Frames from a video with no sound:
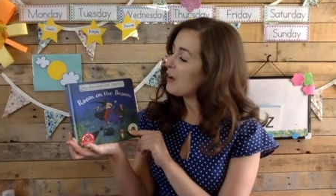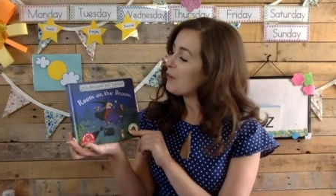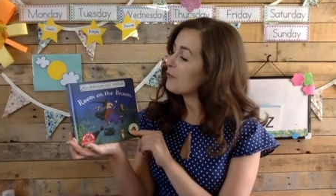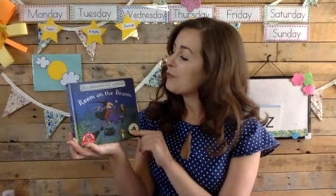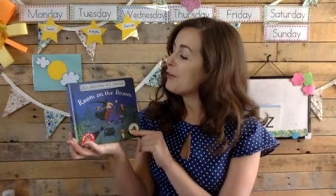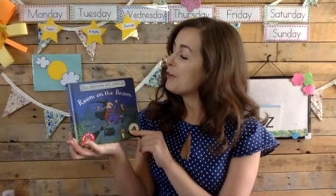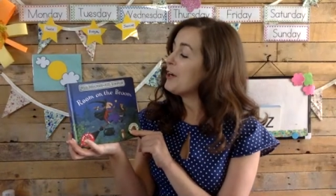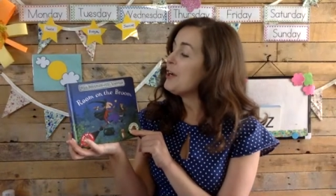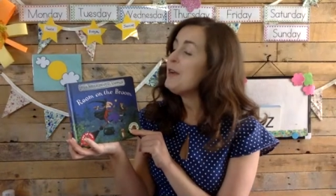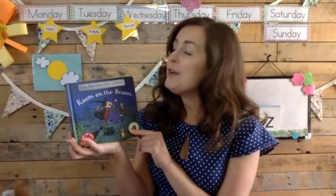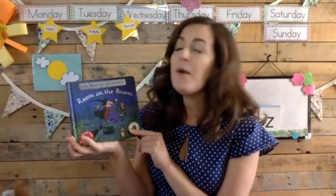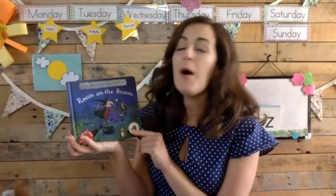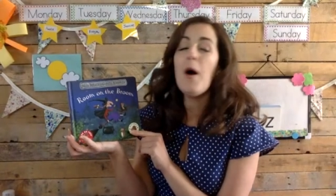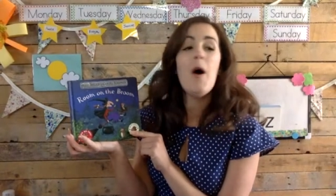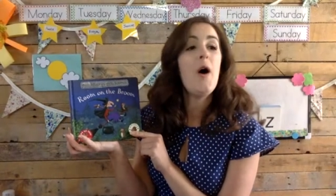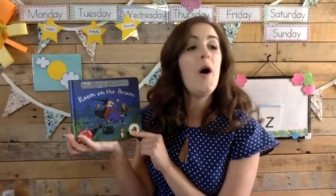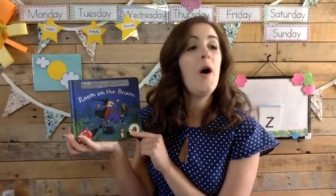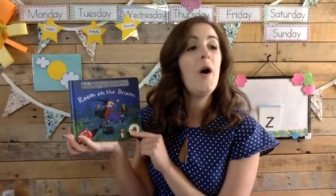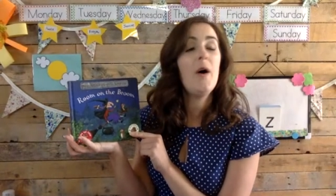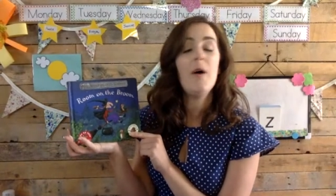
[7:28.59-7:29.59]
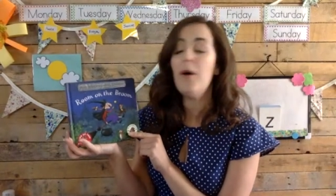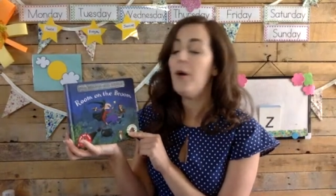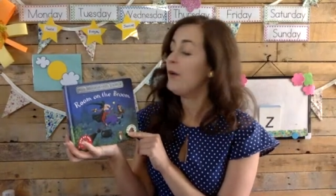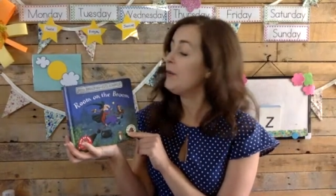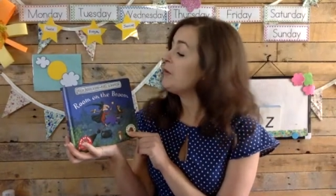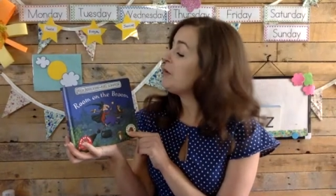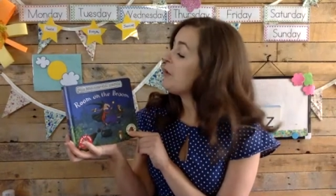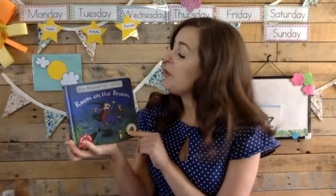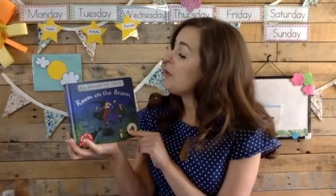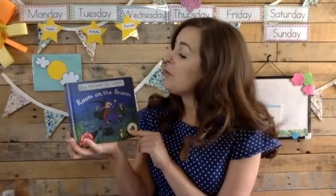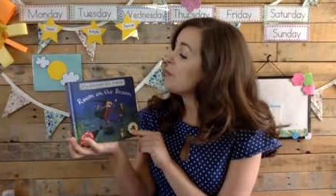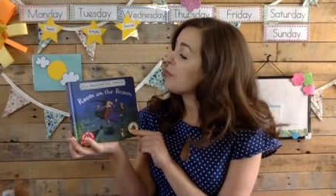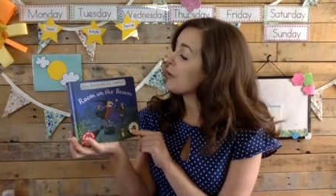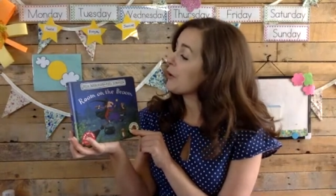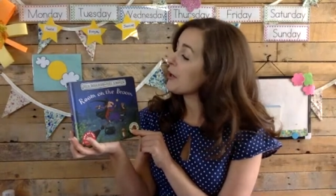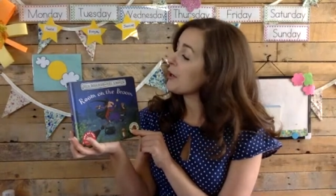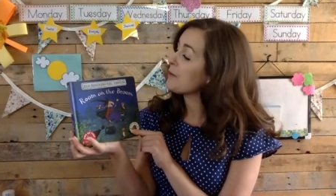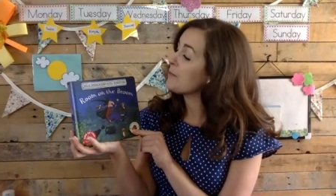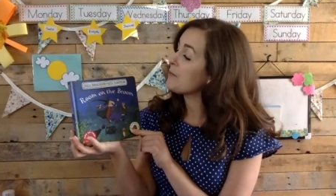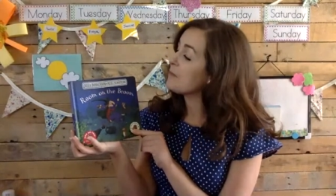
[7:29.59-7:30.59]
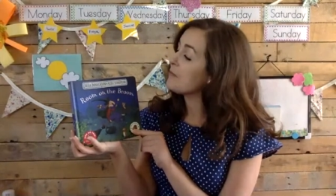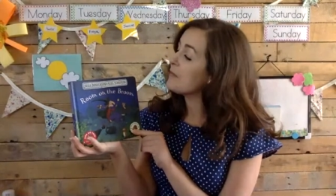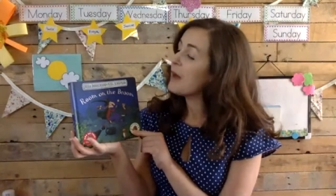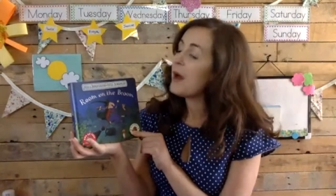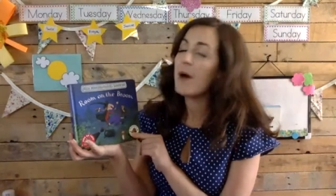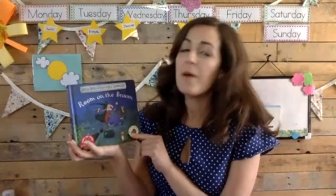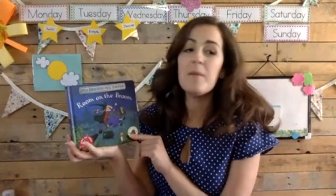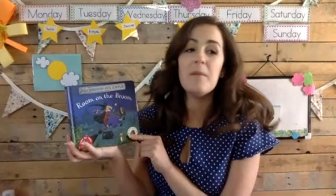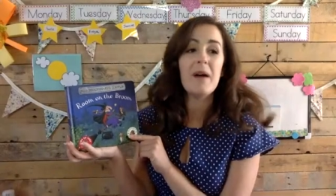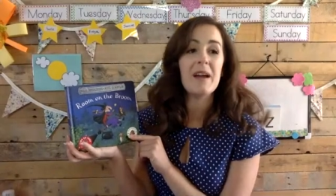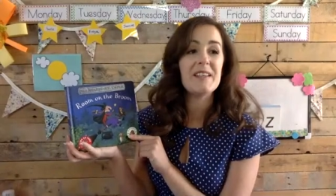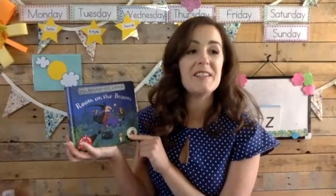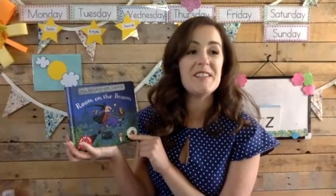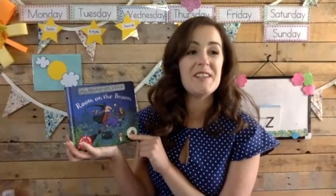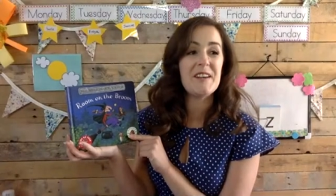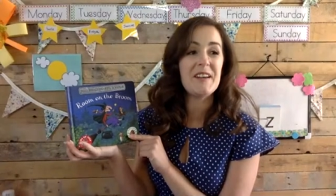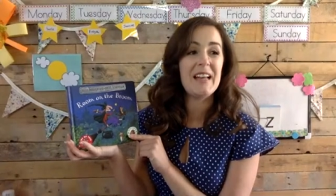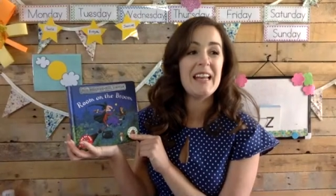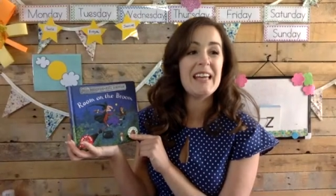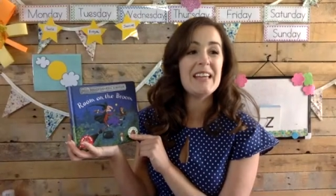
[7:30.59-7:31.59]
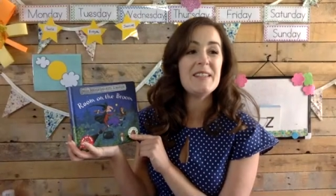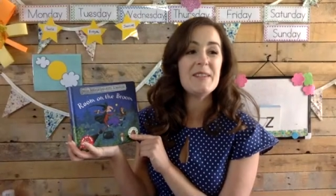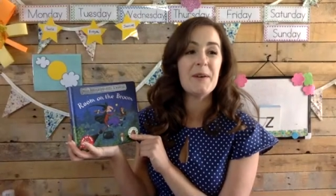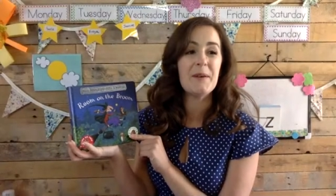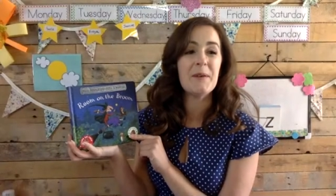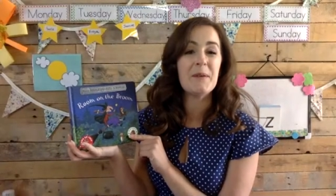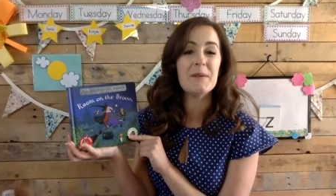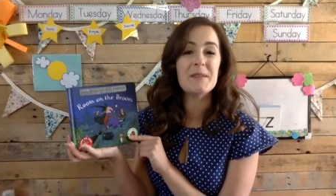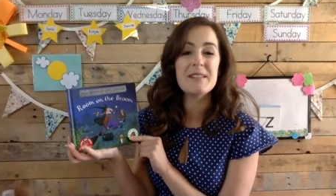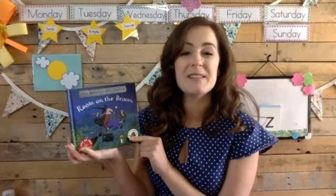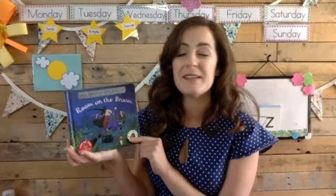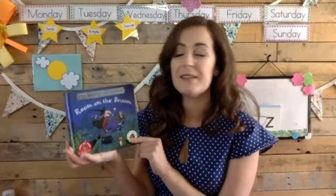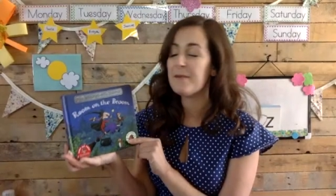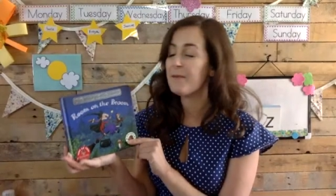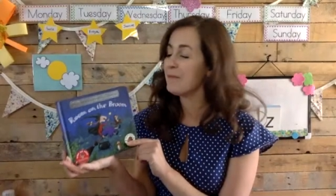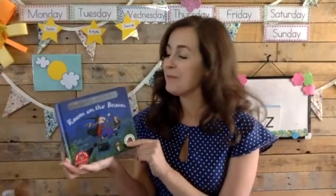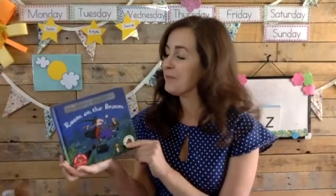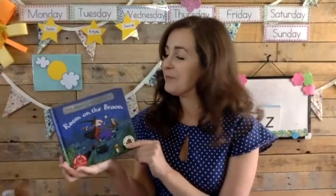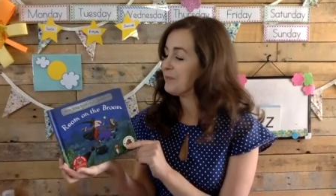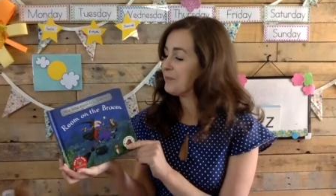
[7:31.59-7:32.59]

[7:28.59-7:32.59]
Room on the Broom by Julia Donaldson.